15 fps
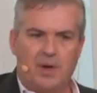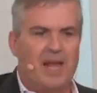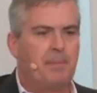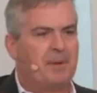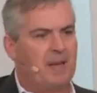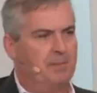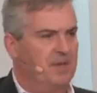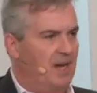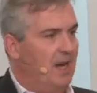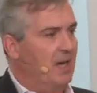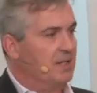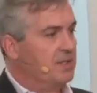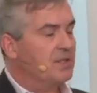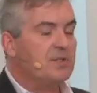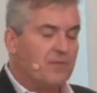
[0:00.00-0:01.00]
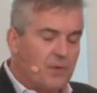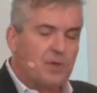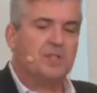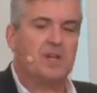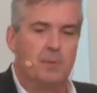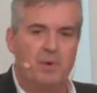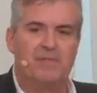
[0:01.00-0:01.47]
came to us, because this is the first
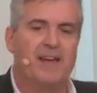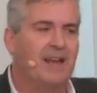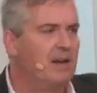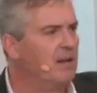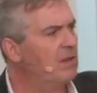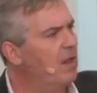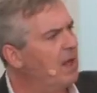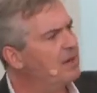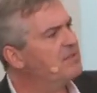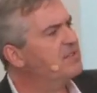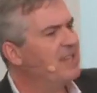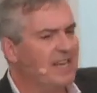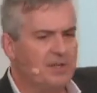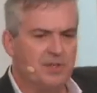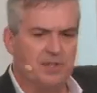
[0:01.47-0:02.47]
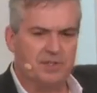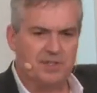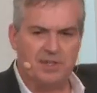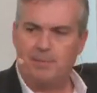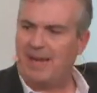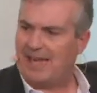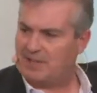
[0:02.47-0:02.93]
time we've had a lot of sessions in the
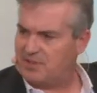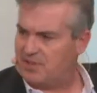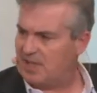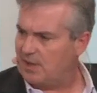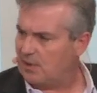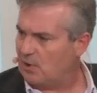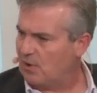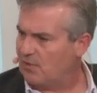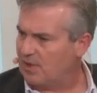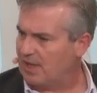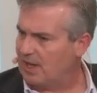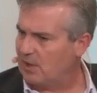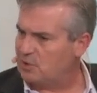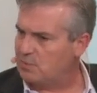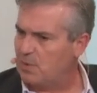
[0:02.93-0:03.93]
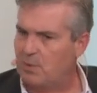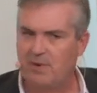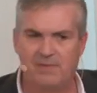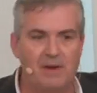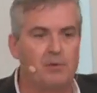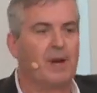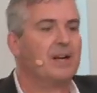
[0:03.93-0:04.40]
Bats Theater over the years, but we've
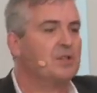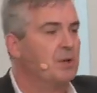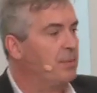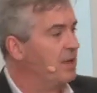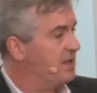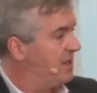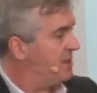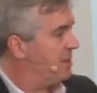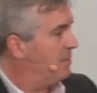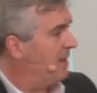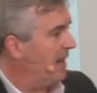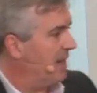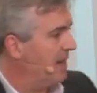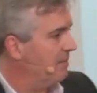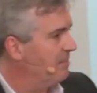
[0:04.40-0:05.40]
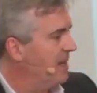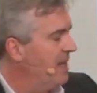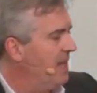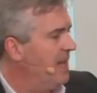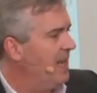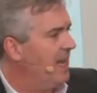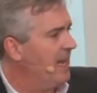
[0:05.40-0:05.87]
never actually participated.
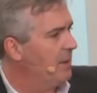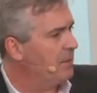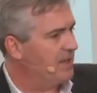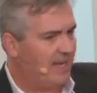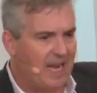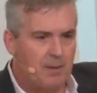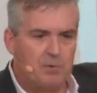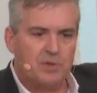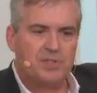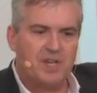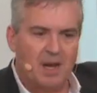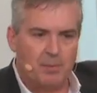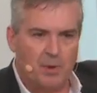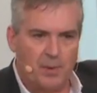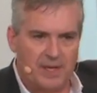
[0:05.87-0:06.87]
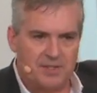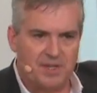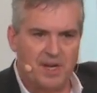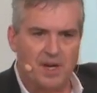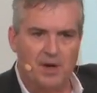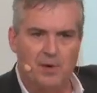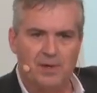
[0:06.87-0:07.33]
And when they came to us a couple of weeks
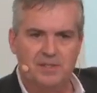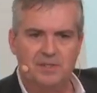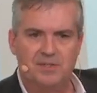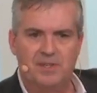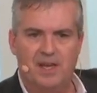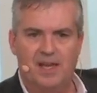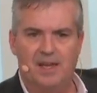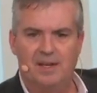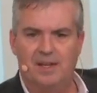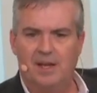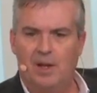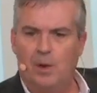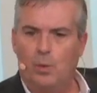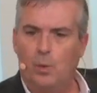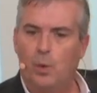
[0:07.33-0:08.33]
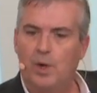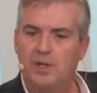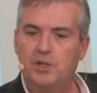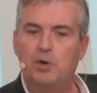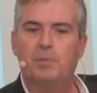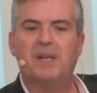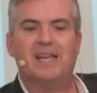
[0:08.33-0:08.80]
ago and said, would
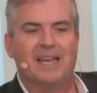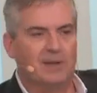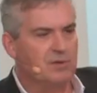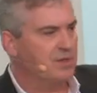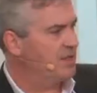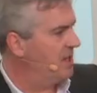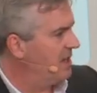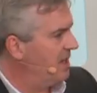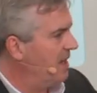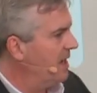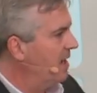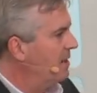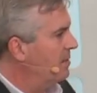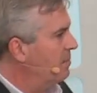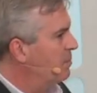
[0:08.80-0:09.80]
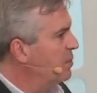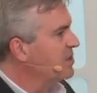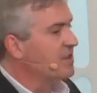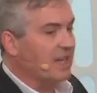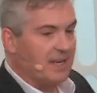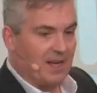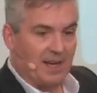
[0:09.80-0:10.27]
you be interested in
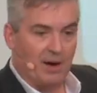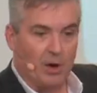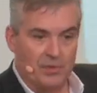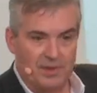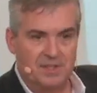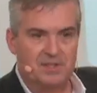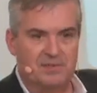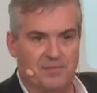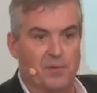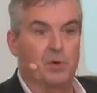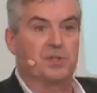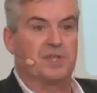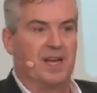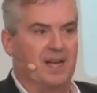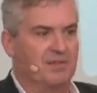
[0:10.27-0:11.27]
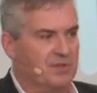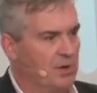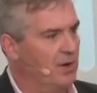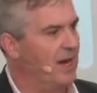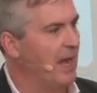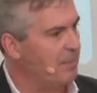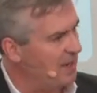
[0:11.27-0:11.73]
presenting on this first day of
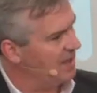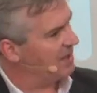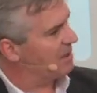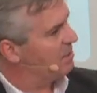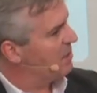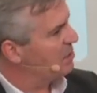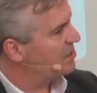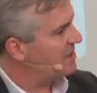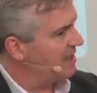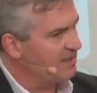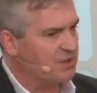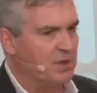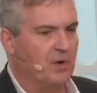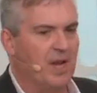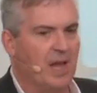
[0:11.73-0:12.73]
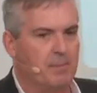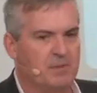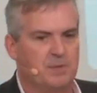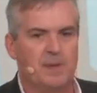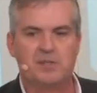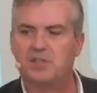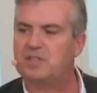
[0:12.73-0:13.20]
SOCAP, getting the most out of SOCAP,
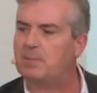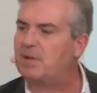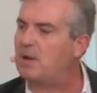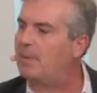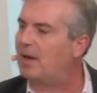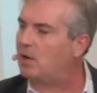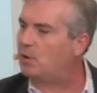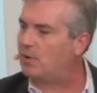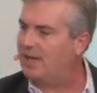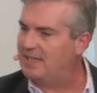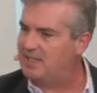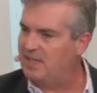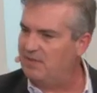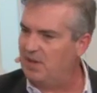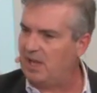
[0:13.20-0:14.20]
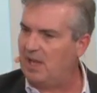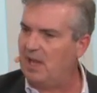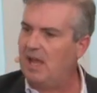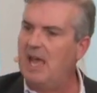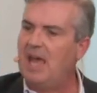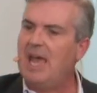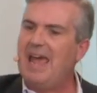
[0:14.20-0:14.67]
especially something about creativity
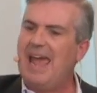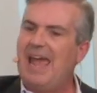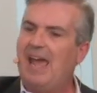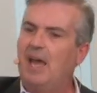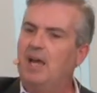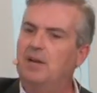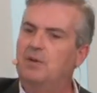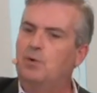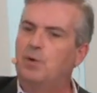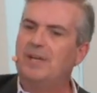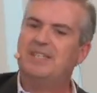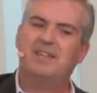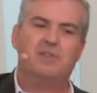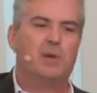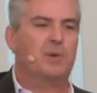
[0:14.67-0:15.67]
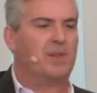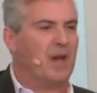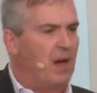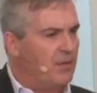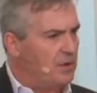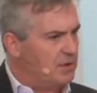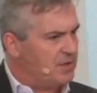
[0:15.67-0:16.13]
and creativity with
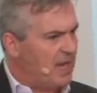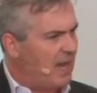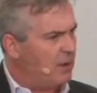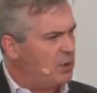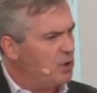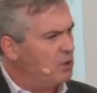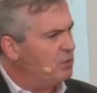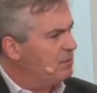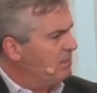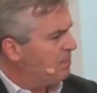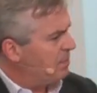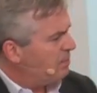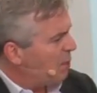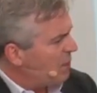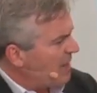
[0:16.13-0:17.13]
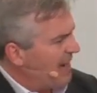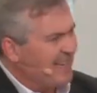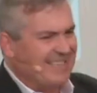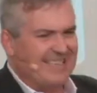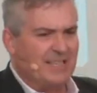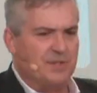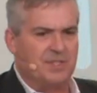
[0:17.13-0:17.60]
others? How do you put
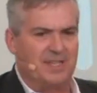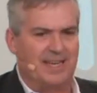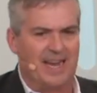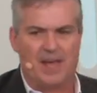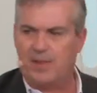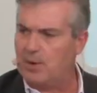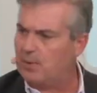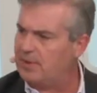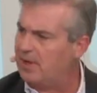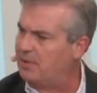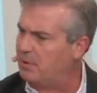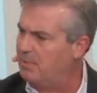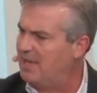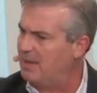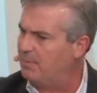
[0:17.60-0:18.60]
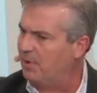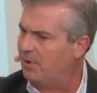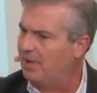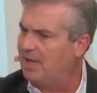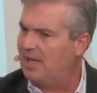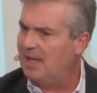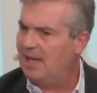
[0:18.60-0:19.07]
ideas together with other people?
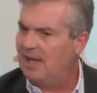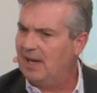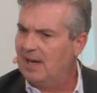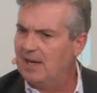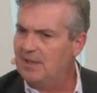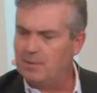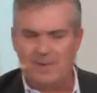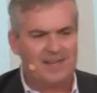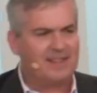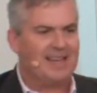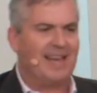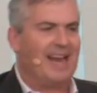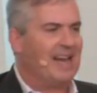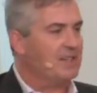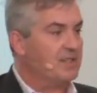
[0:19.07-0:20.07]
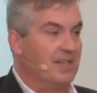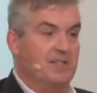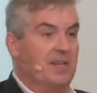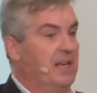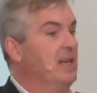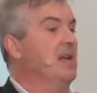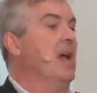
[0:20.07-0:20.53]
The minute they asked, I
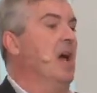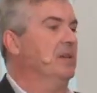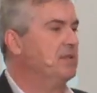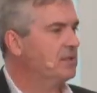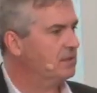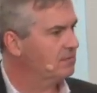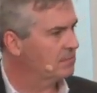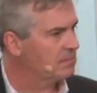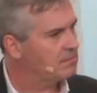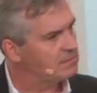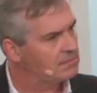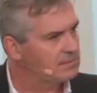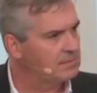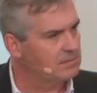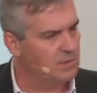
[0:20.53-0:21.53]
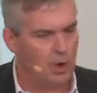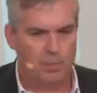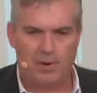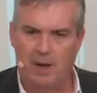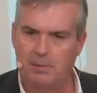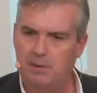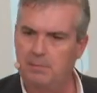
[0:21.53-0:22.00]
said, yes. No
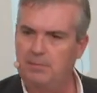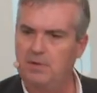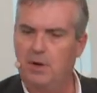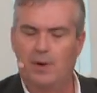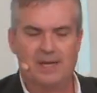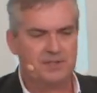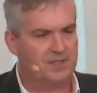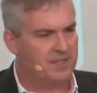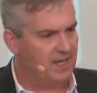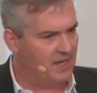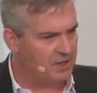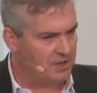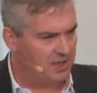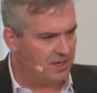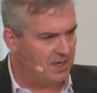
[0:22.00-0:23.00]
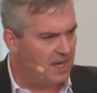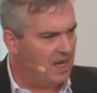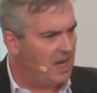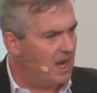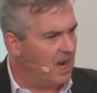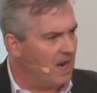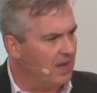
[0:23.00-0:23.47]
problem, no hesitation.
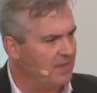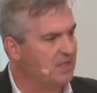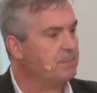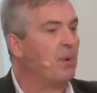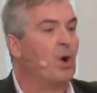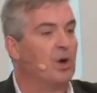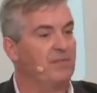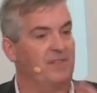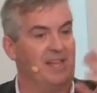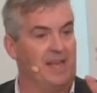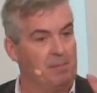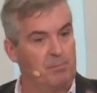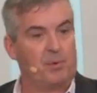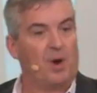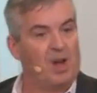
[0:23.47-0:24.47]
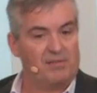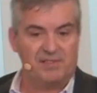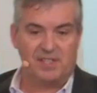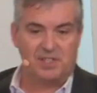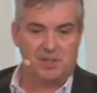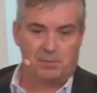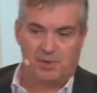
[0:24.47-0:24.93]
That's part of the improv
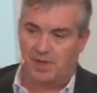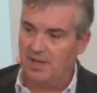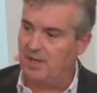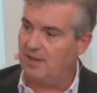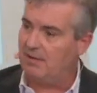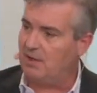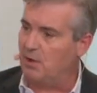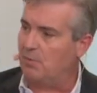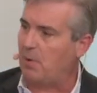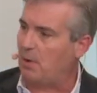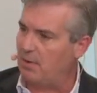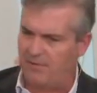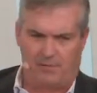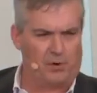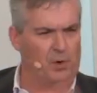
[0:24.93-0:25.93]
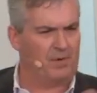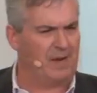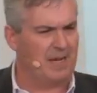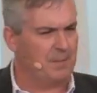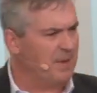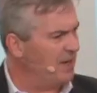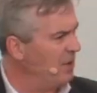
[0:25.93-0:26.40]
discipline. If
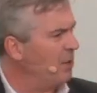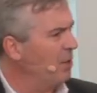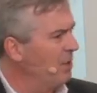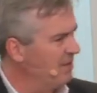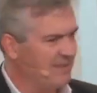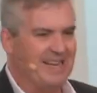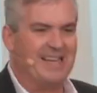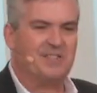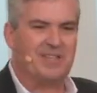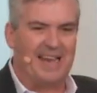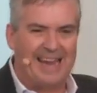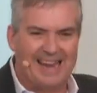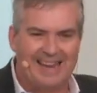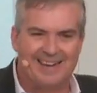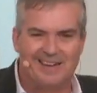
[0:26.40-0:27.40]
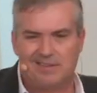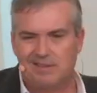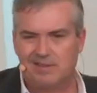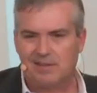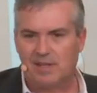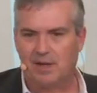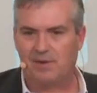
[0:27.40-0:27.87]
you've heard of yes and,
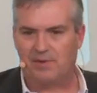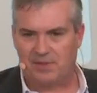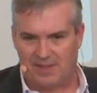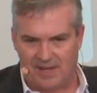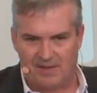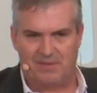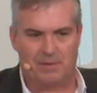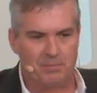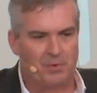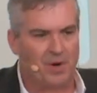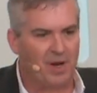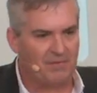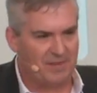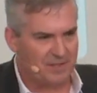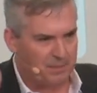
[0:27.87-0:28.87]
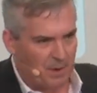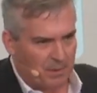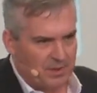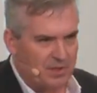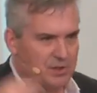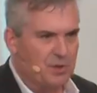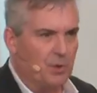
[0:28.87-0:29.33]
you know, if you think of improv, that's probably
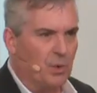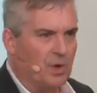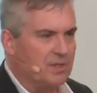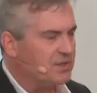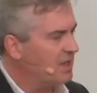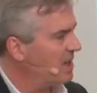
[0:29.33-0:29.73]
the two words that come